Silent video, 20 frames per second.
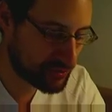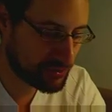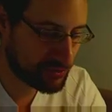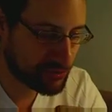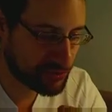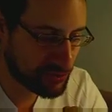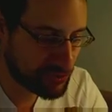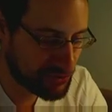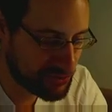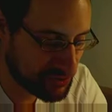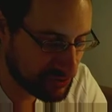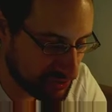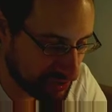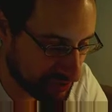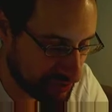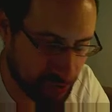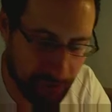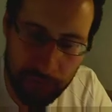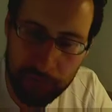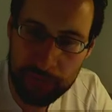to sit
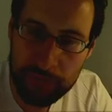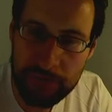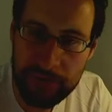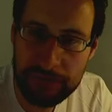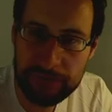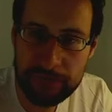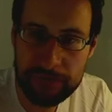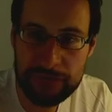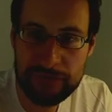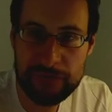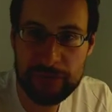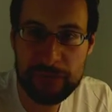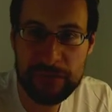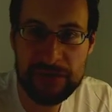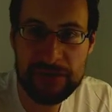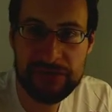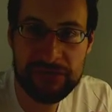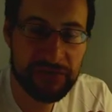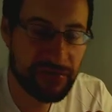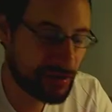at home in front of a
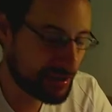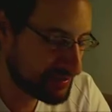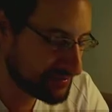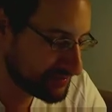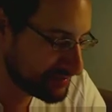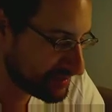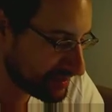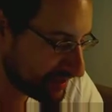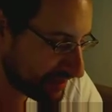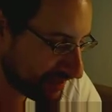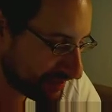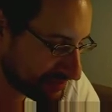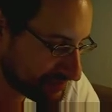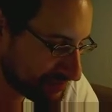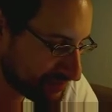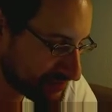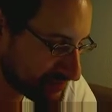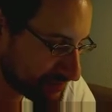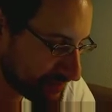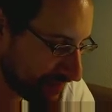PC. And
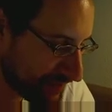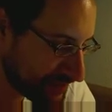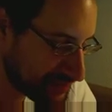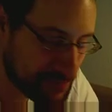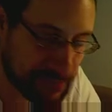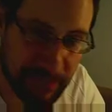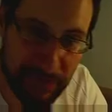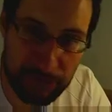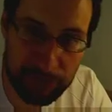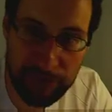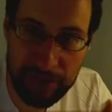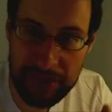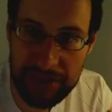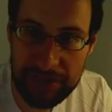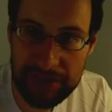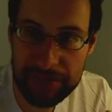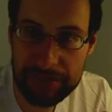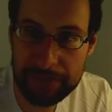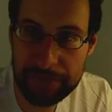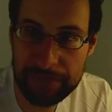this makes me
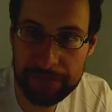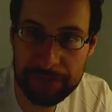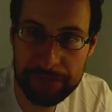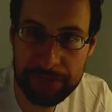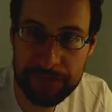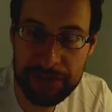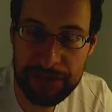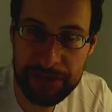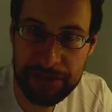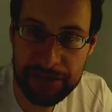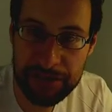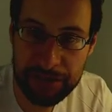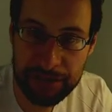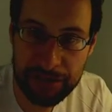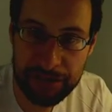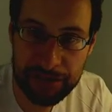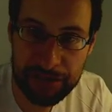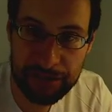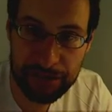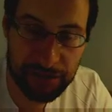already feeling a
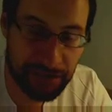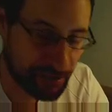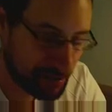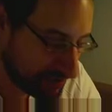little